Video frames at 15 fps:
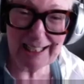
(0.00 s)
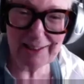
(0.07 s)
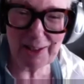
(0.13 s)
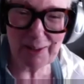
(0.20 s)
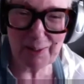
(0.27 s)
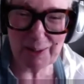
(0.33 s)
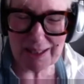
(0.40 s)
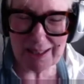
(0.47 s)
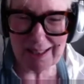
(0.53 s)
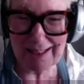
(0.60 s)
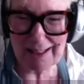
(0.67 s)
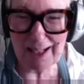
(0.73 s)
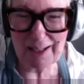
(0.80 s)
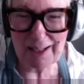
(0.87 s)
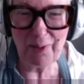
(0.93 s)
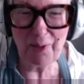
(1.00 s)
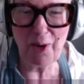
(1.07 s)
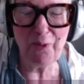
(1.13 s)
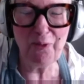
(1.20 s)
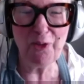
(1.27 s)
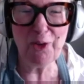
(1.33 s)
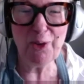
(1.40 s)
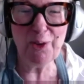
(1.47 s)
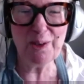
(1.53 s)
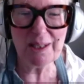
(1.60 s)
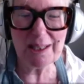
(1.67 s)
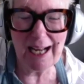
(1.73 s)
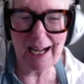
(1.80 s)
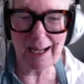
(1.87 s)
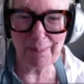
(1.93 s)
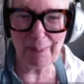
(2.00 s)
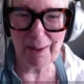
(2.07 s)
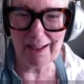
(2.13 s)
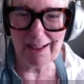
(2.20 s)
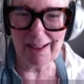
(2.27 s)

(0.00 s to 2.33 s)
There was a food snack bar